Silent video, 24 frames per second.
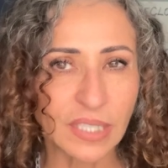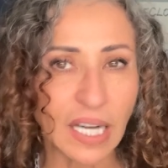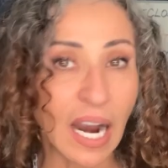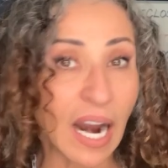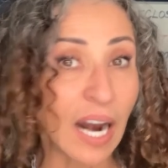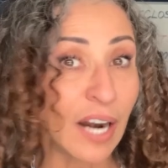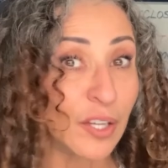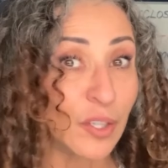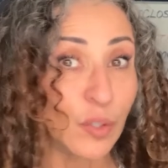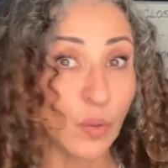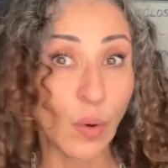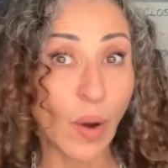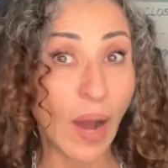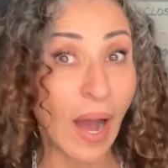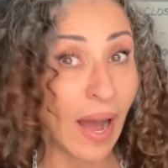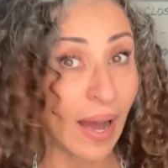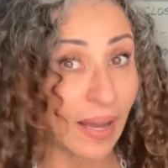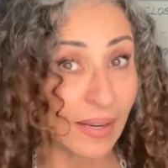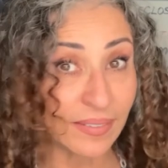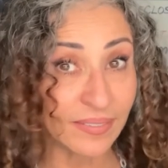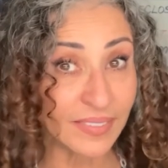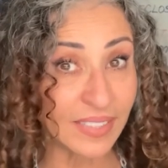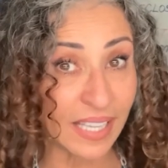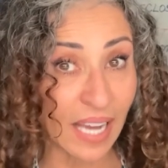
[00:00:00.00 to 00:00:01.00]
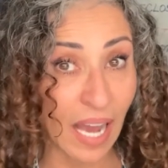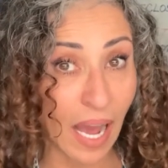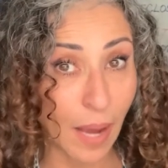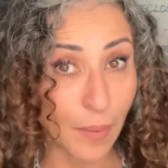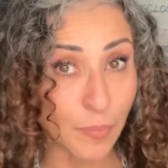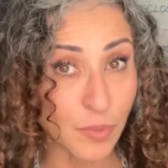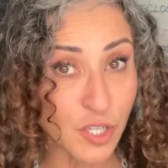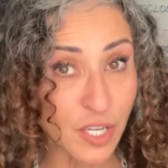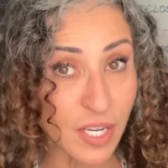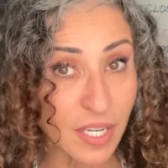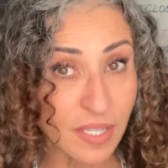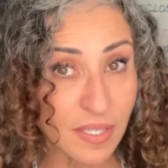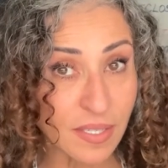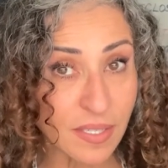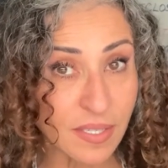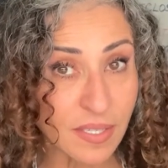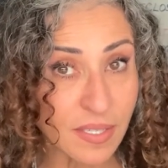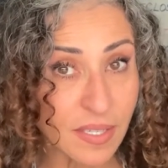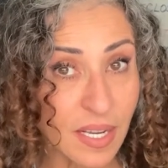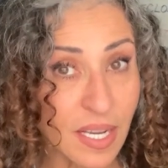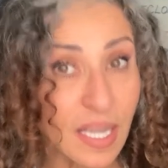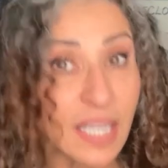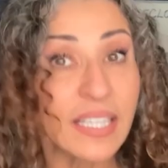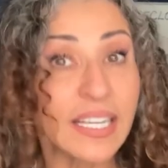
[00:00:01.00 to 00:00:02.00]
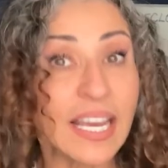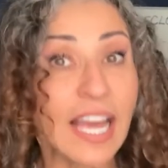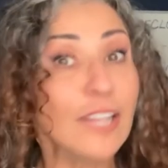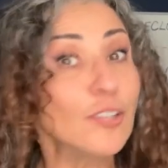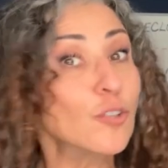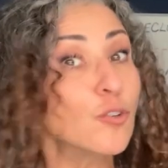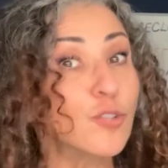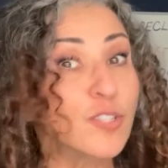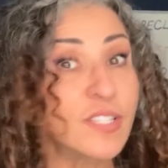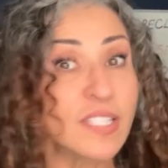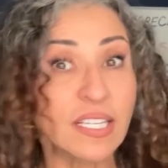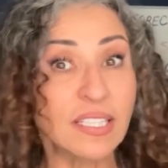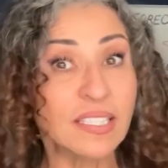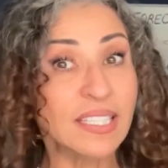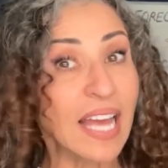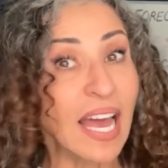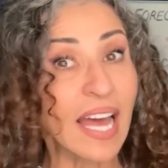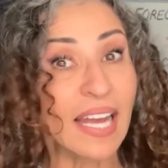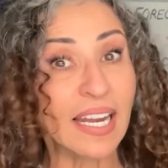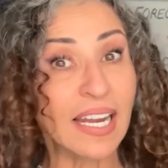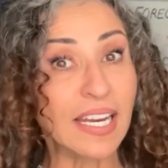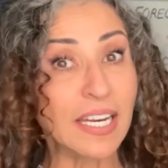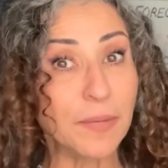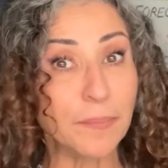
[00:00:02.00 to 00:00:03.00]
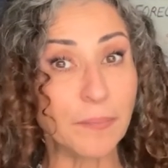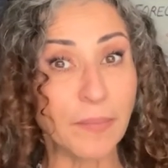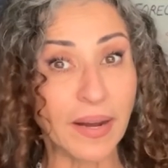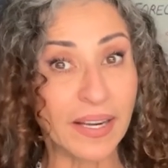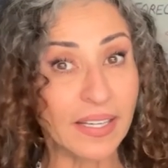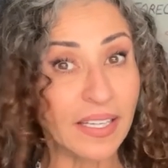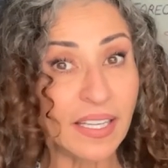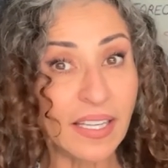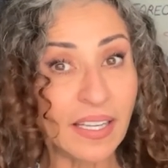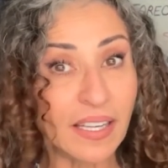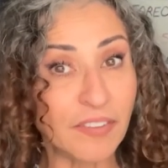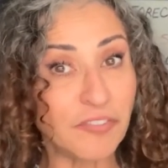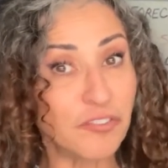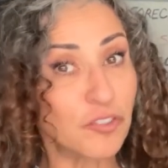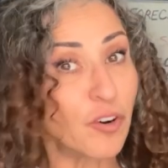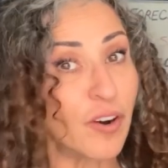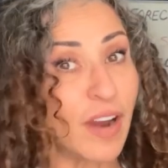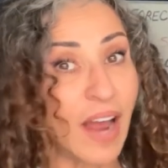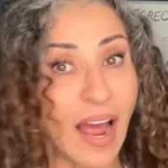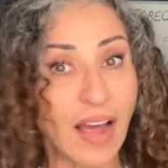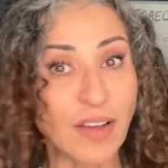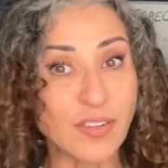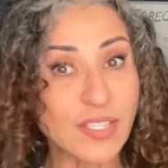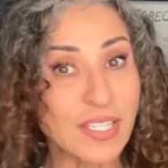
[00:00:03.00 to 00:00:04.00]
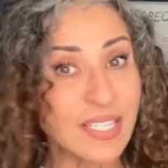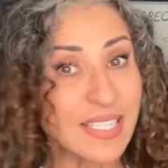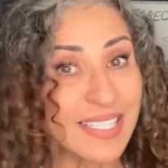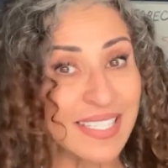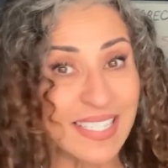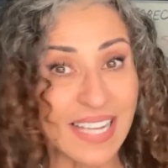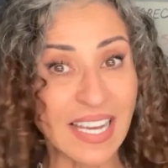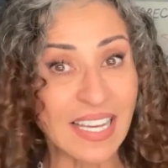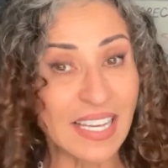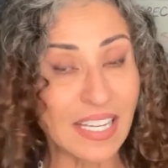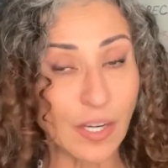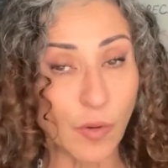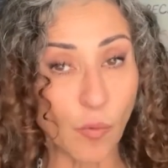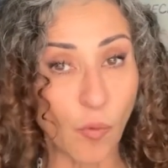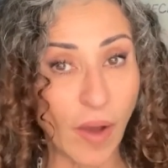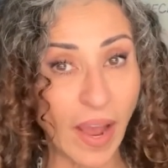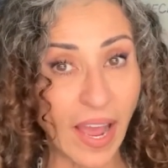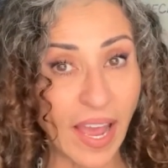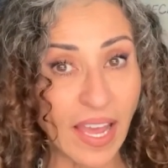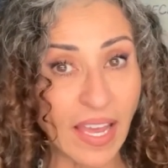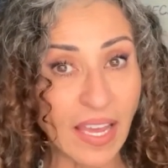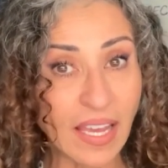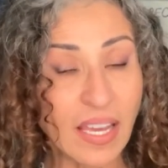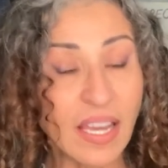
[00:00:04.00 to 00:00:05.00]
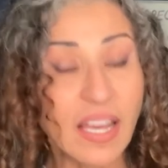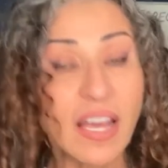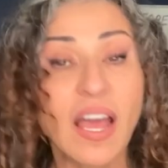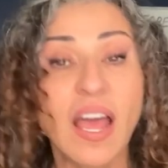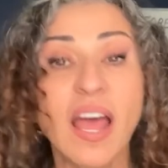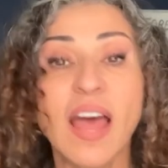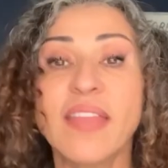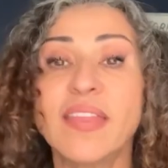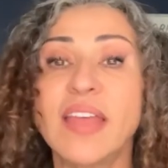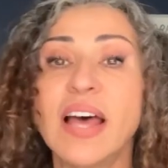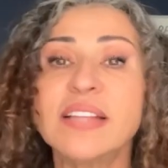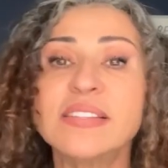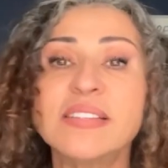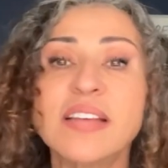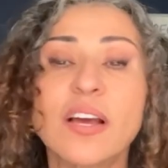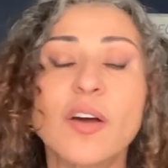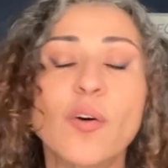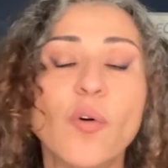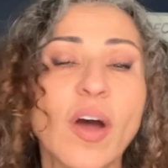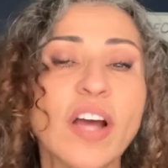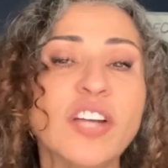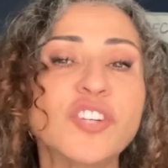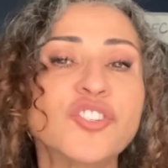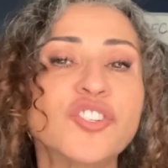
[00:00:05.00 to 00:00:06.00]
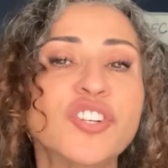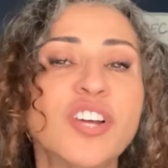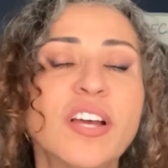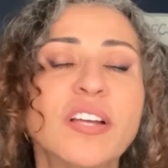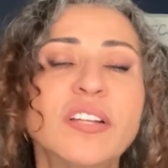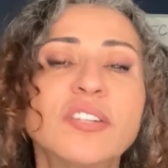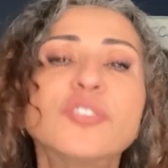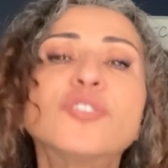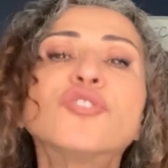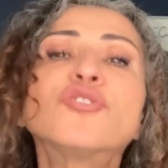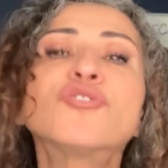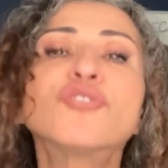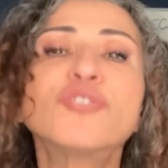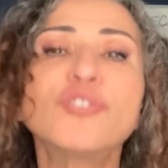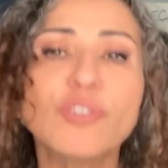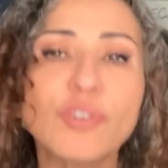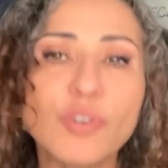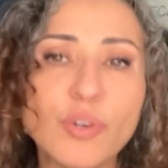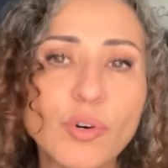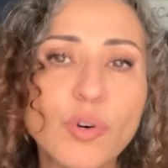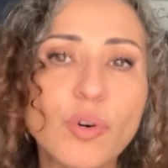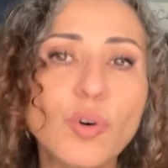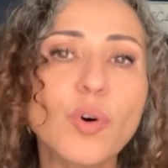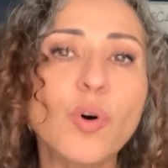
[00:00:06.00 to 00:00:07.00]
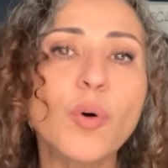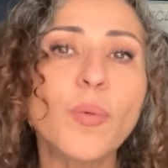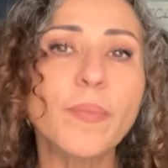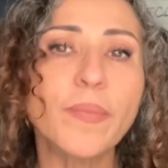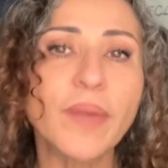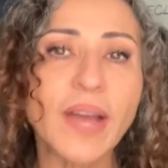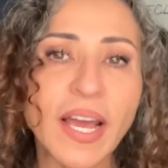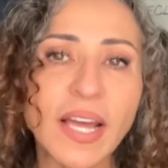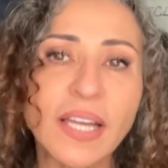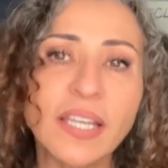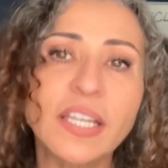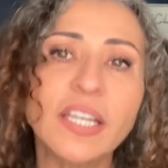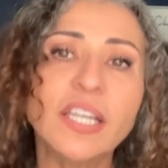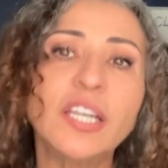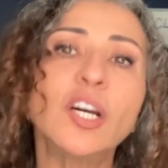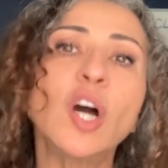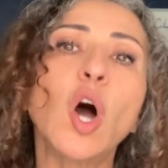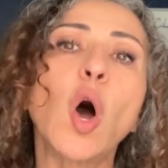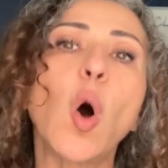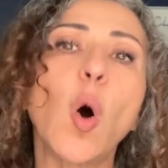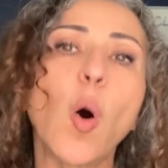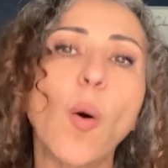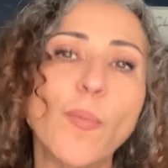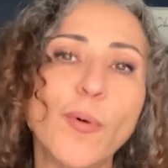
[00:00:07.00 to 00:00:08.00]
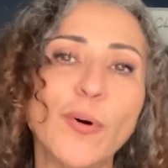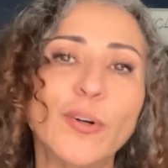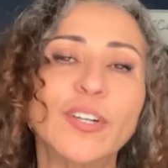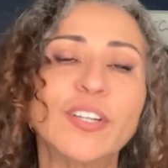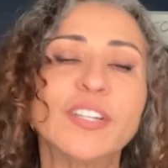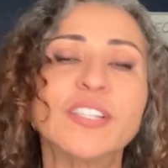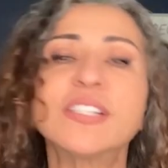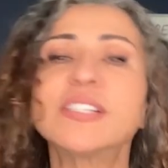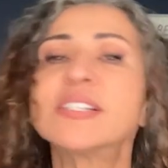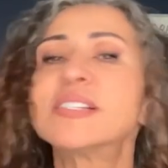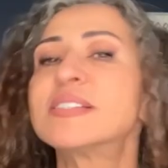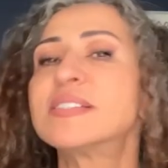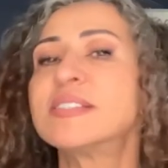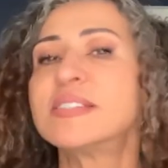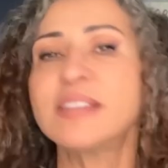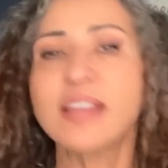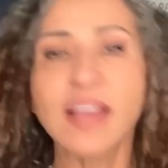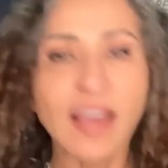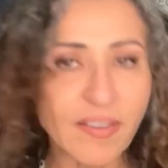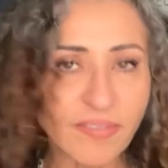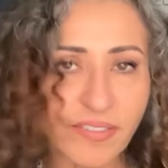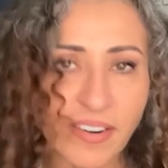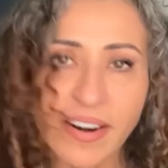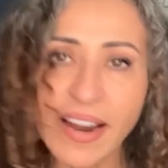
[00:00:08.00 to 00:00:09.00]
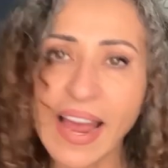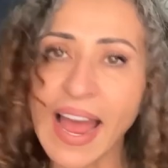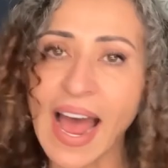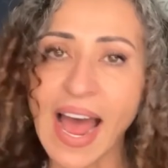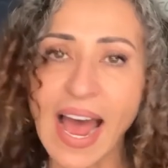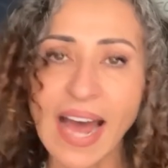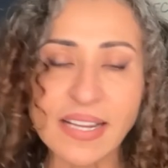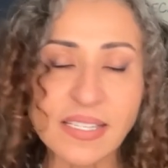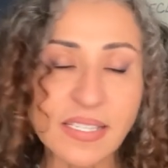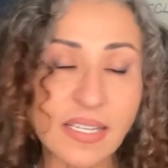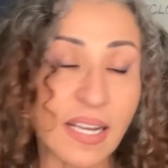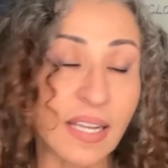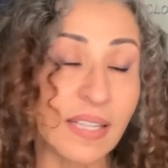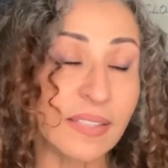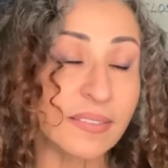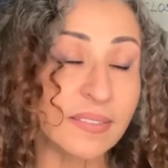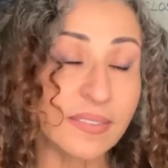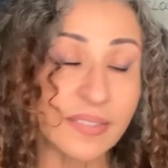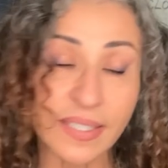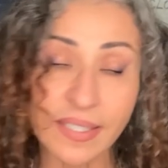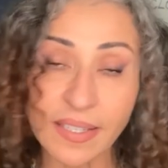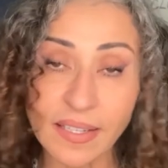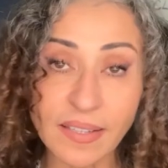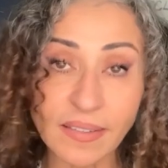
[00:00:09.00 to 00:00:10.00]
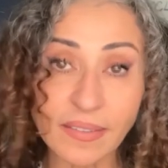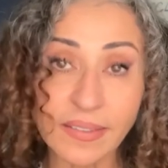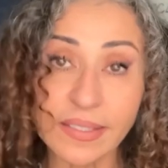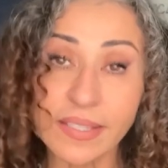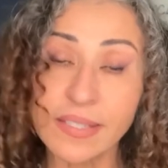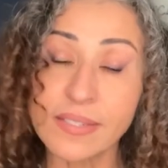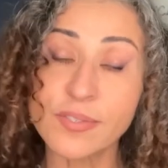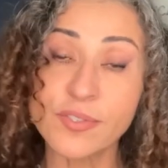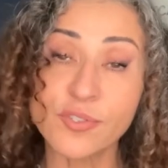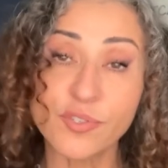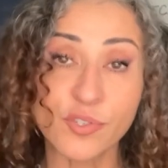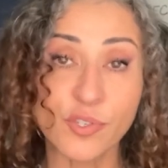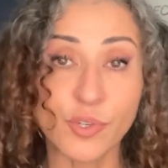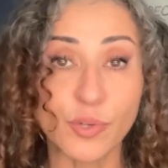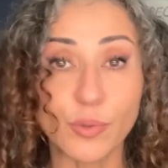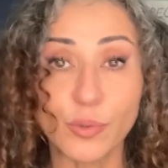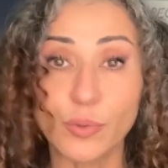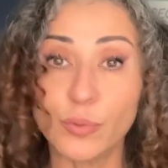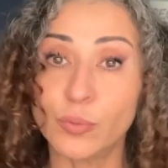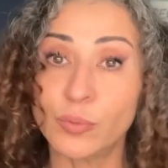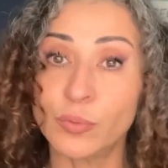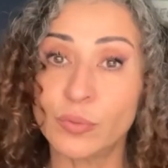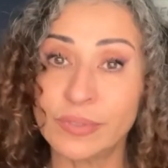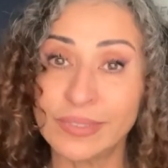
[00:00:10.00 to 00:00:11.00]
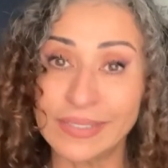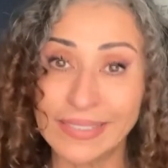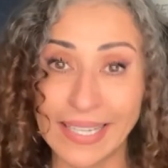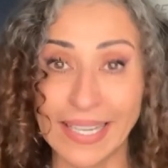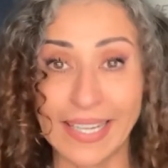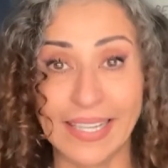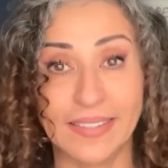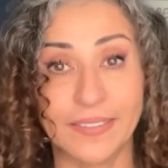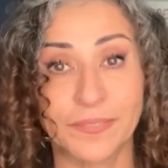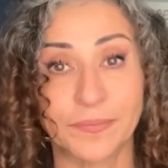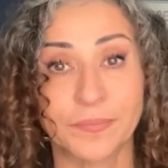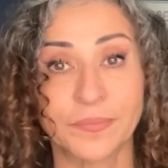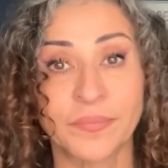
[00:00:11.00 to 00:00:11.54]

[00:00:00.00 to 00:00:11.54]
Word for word: Are you out of the options? Can you still get any money if your house is taken away? That's a question too many homeowners never ask until it's too late.